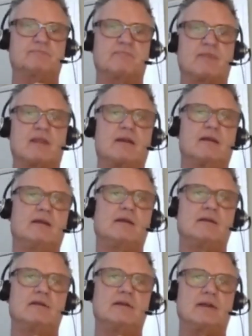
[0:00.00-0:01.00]
that God would have
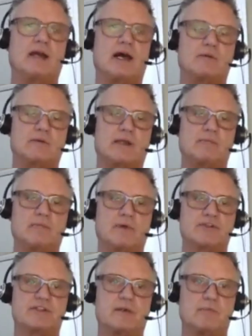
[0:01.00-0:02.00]
mercy on my
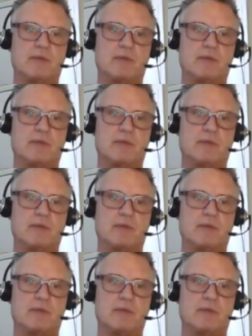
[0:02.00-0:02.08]
soul.